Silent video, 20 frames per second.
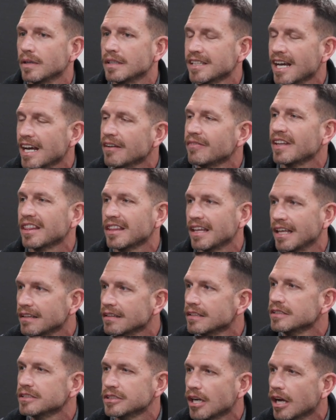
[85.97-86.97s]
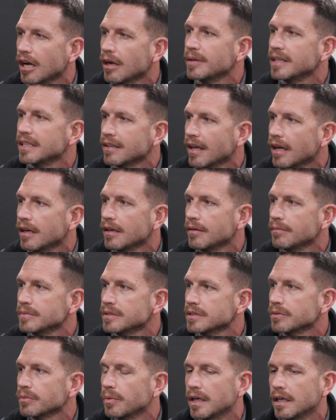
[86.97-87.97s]
kind of a thankless job at
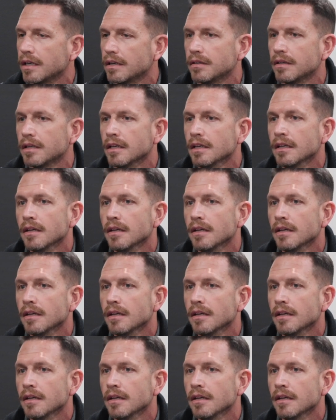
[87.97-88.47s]
times where